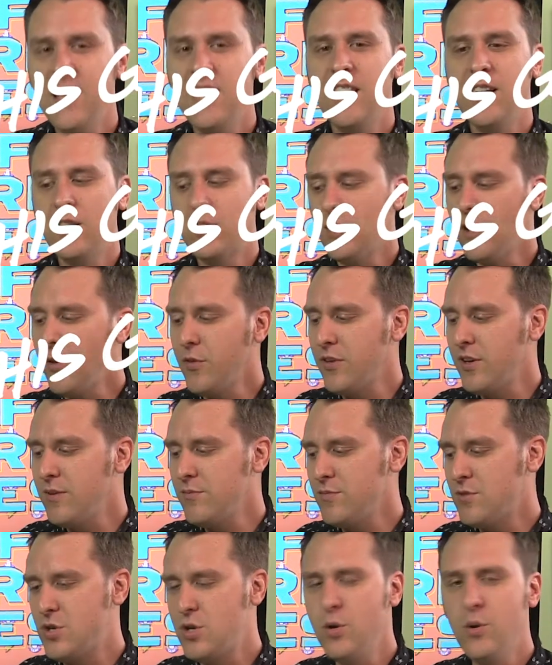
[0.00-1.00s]
In
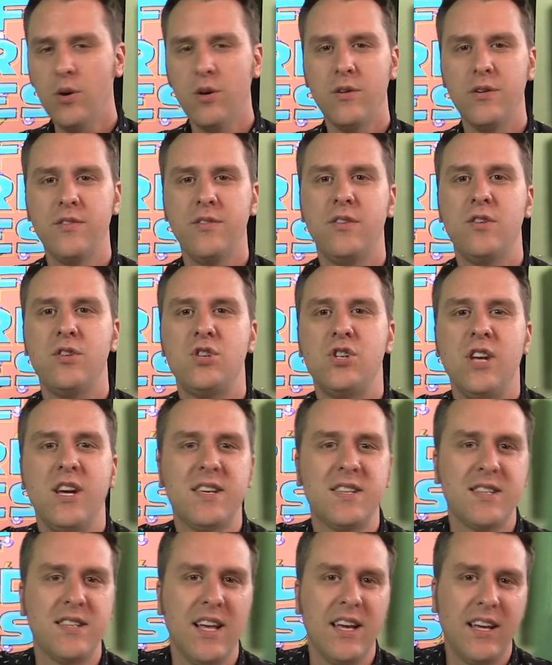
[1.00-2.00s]
closing, Tudor is a
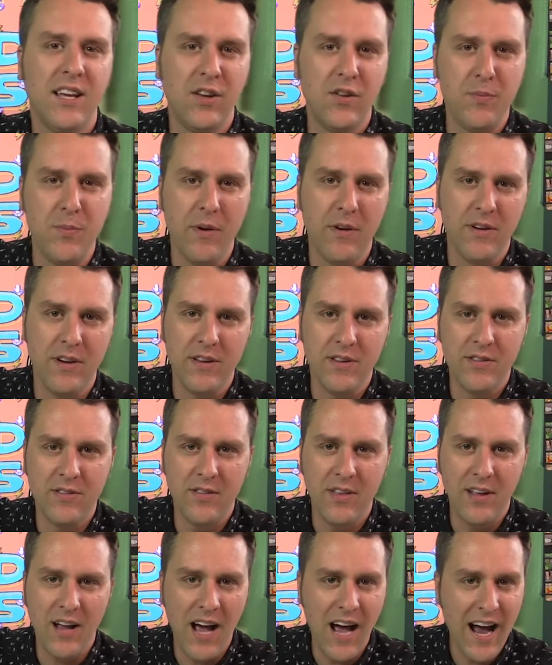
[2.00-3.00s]
chess-like experience
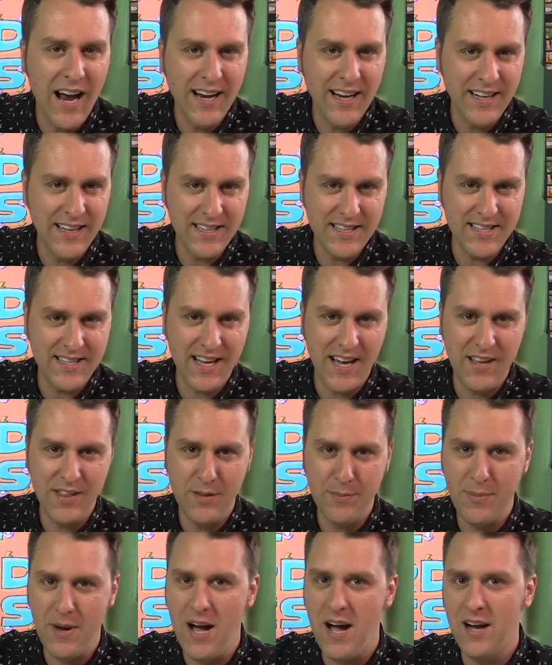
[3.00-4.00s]
that hiding inside
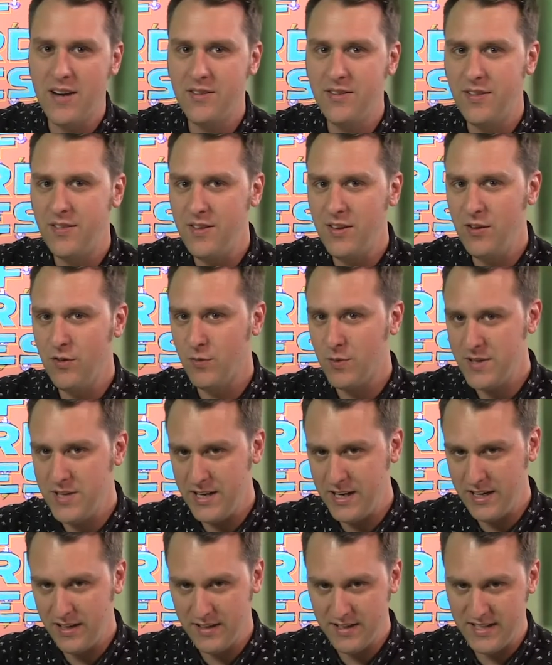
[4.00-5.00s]
the box that these
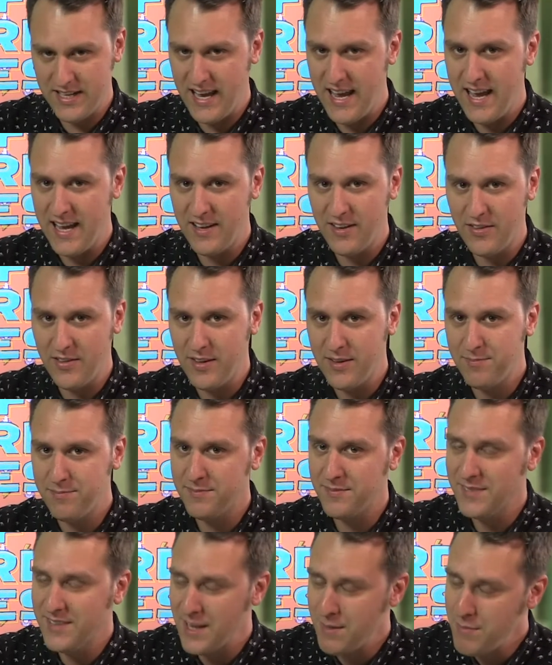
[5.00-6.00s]
ridiculous hands that,
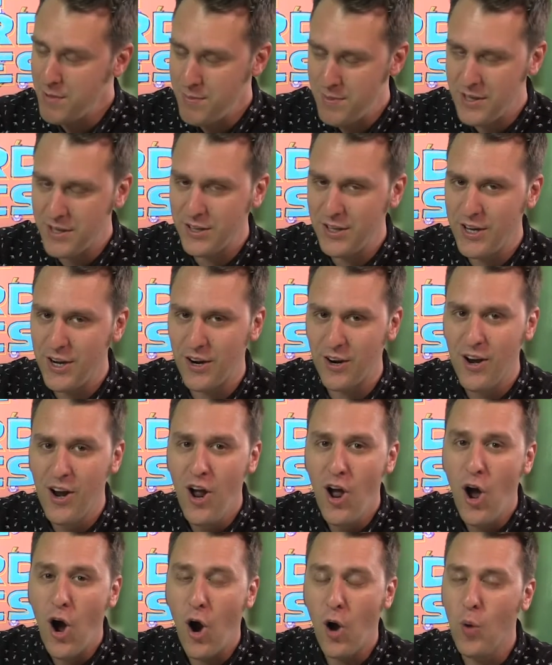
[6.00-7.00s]
let me be clear,
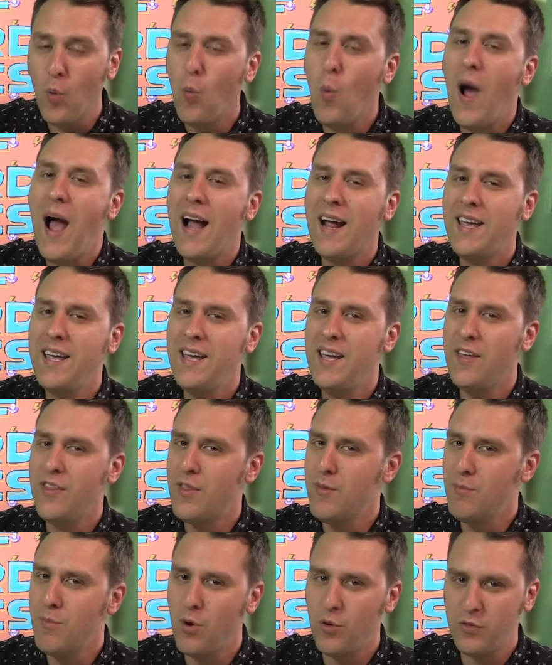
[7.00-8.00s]
are wacky in
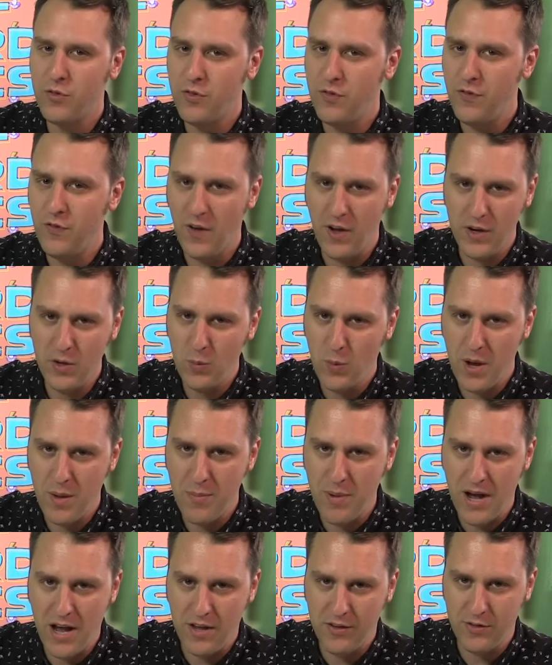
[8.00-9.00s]
the most fun way
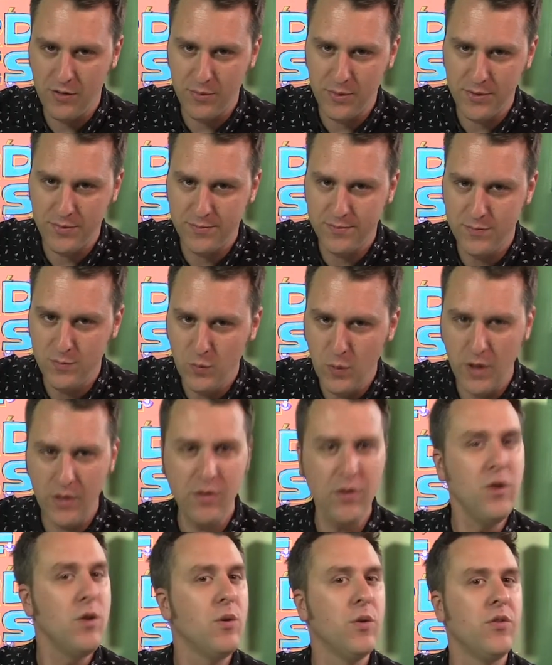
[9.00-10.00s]
possible. Whether
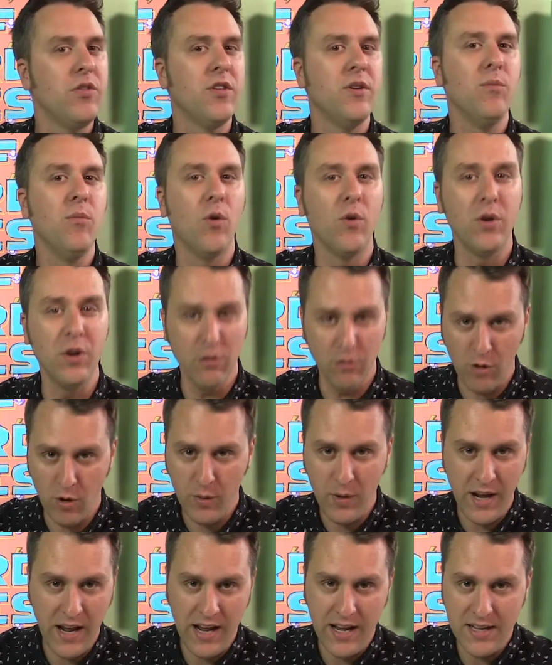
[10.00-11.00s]
you use them or your
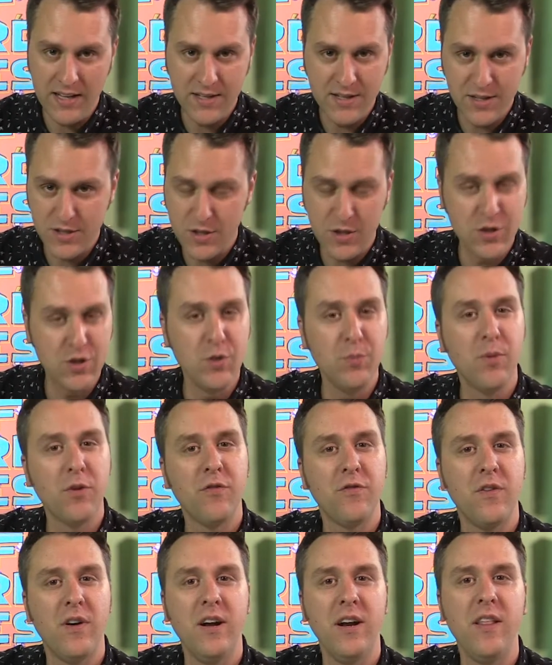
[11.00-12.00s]
own hands, it's a super
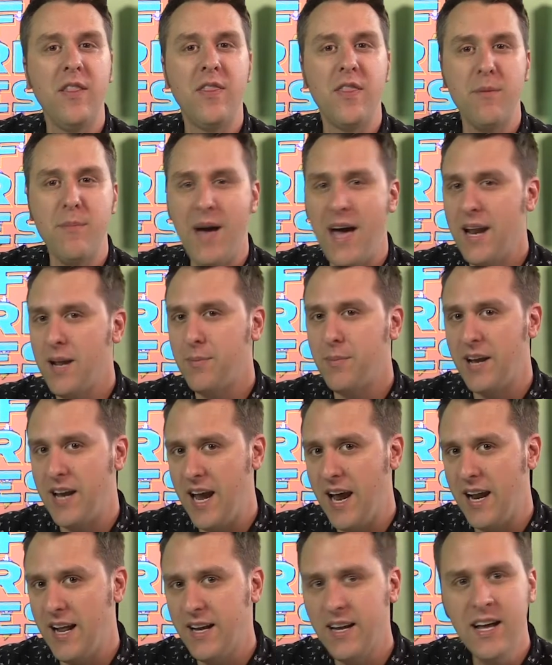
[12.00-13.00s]
fun and thematic
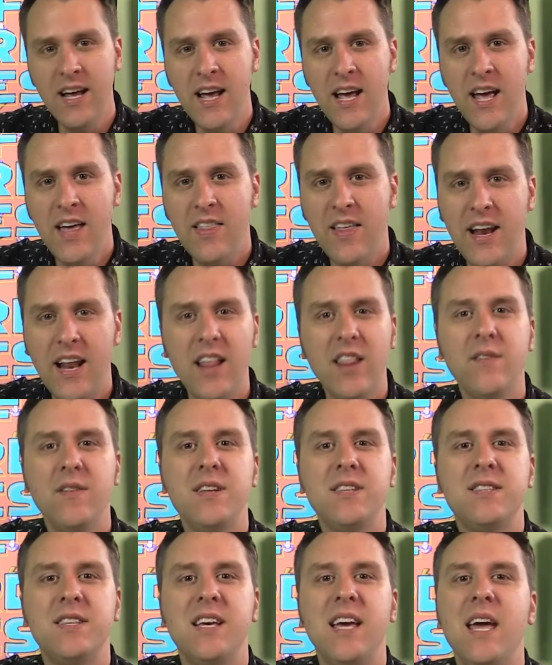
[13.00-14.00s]
mechanic that
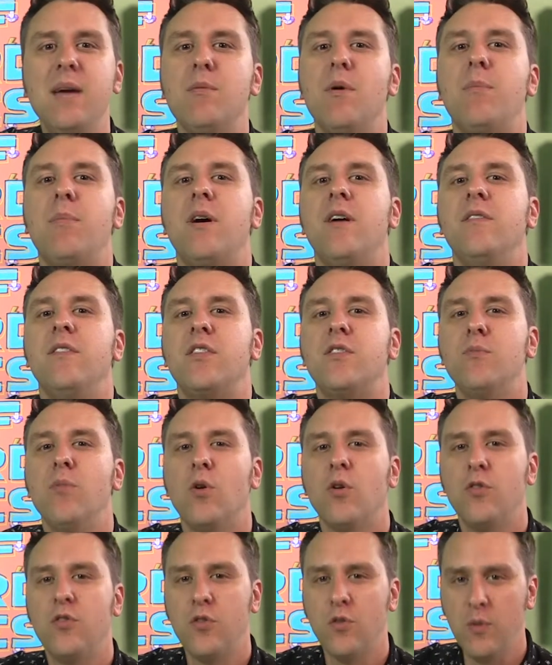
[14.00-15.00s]
elevates the game above its
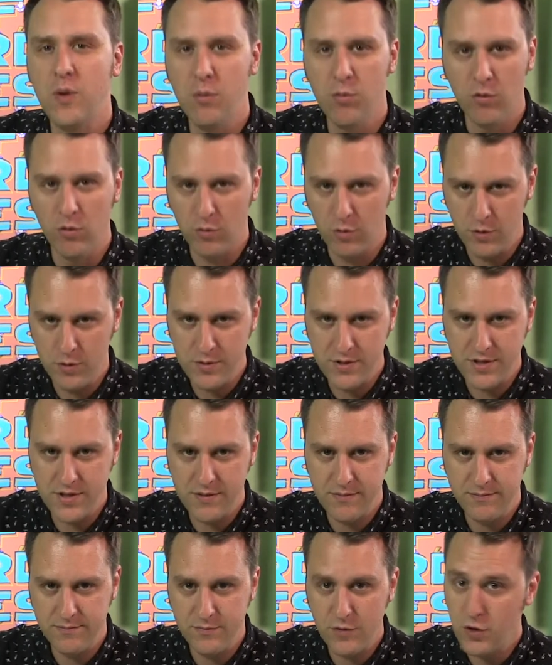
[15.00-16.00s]
more cerebral
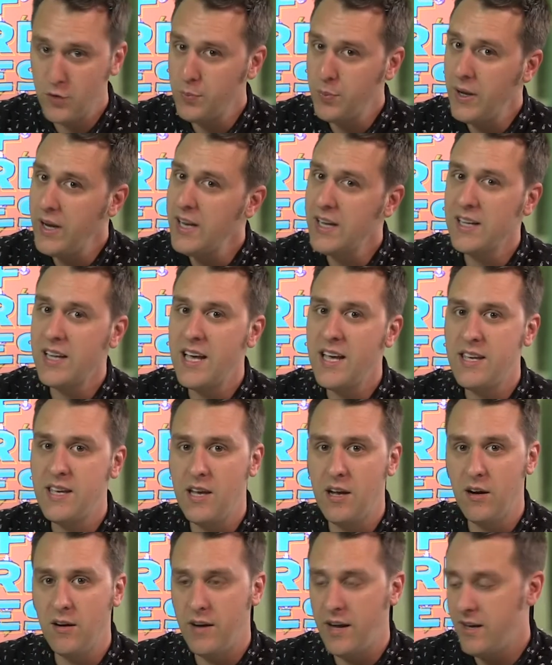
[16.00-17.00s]
roots. There's plenty to like
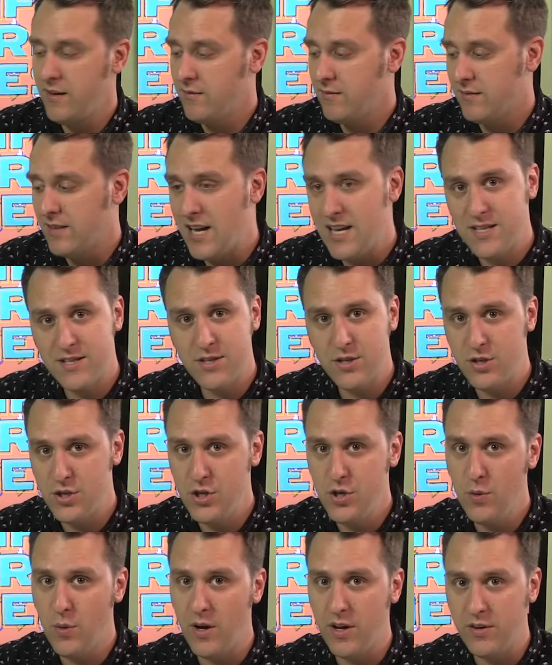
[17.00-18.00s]
here, and lots to
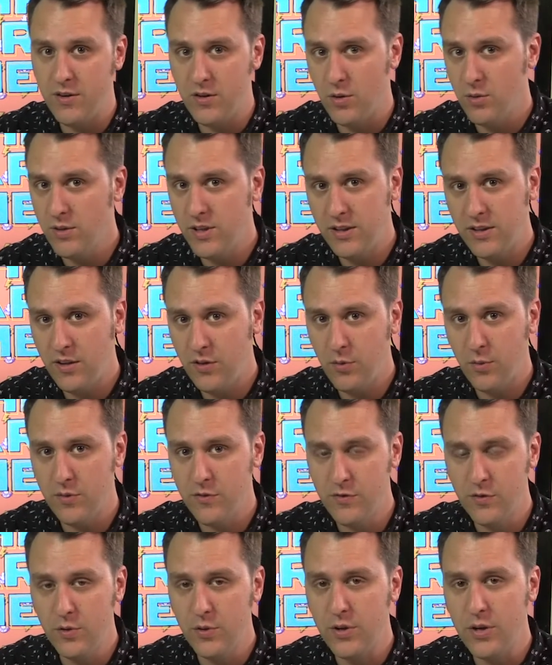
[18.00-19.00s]
chew on. Don't let this one
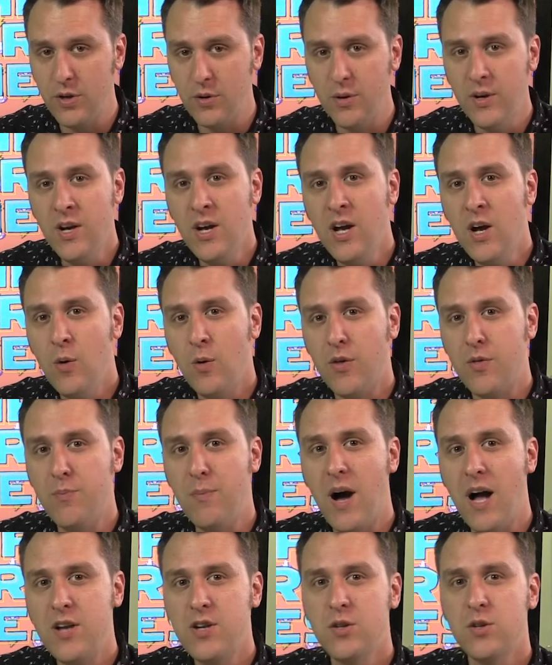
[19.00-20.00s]
fool you. With
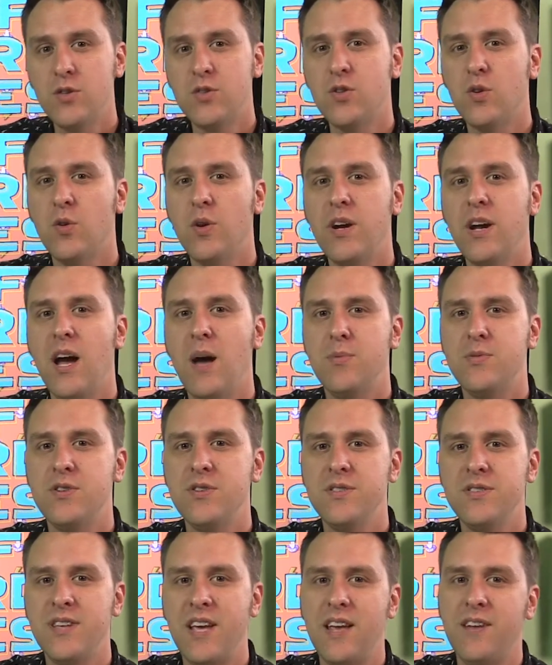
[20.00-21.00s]
modular scoring
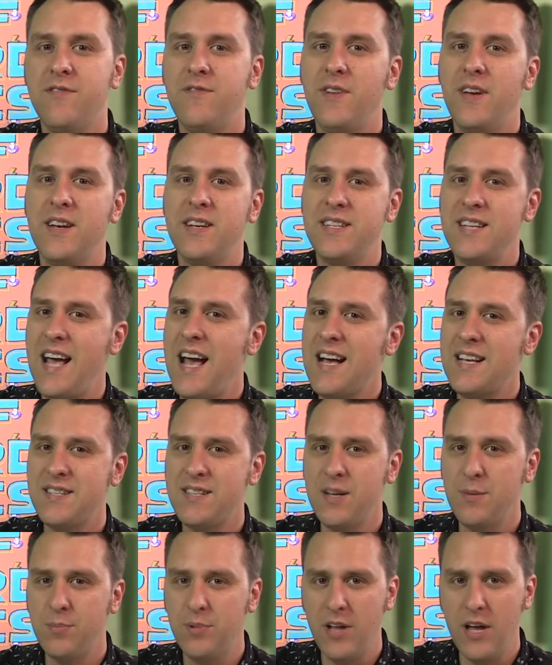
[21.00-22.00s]
options and
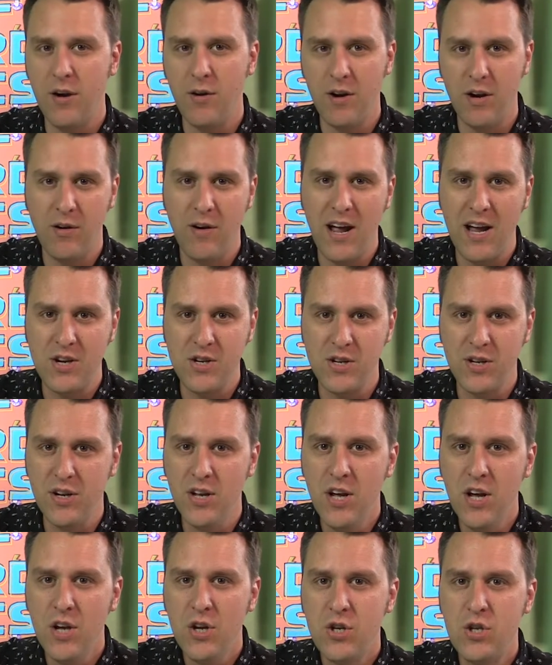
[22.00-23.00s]
fantastic player interaction,
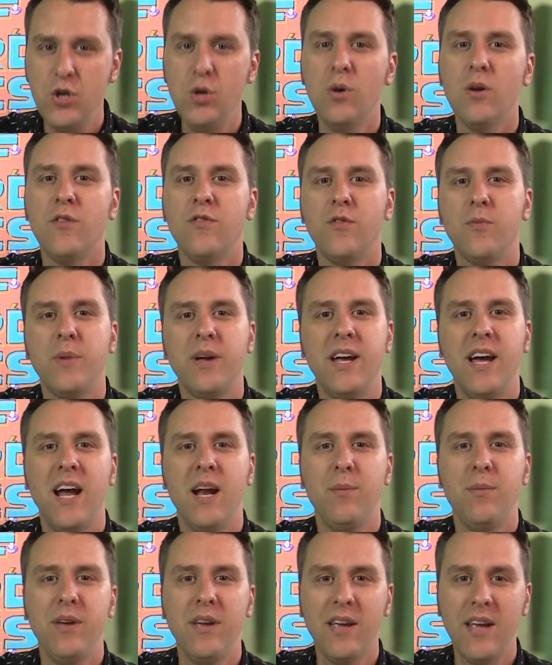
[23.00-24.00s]
Tudor from
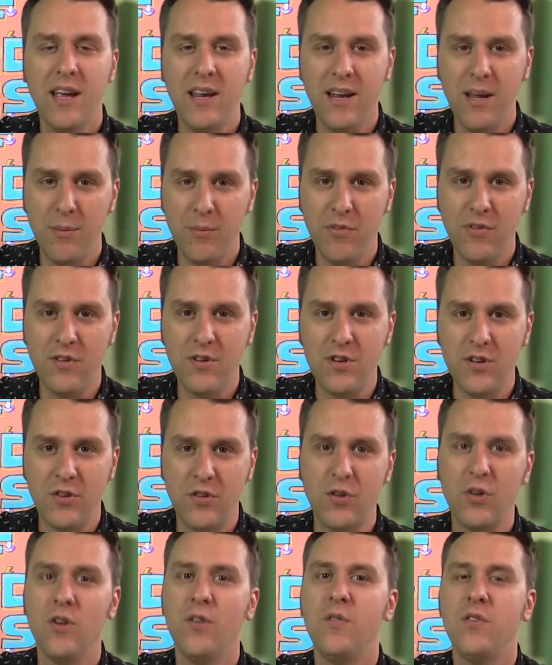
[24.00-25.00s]
Academy Games
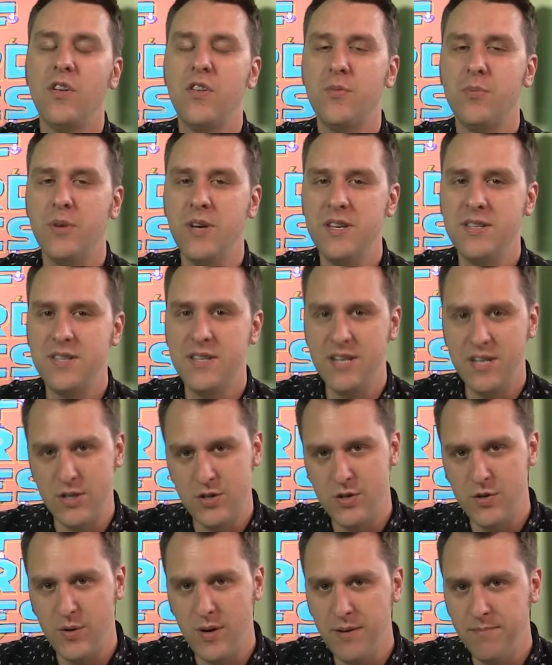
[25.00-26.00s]
deserves its place in
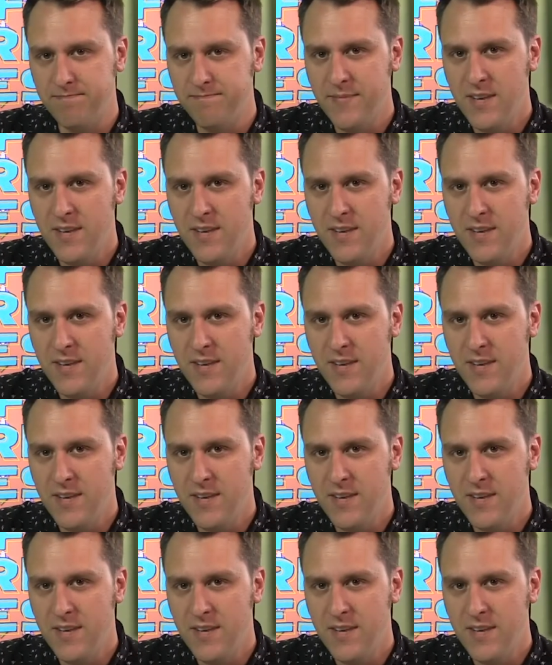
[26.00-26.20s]
history.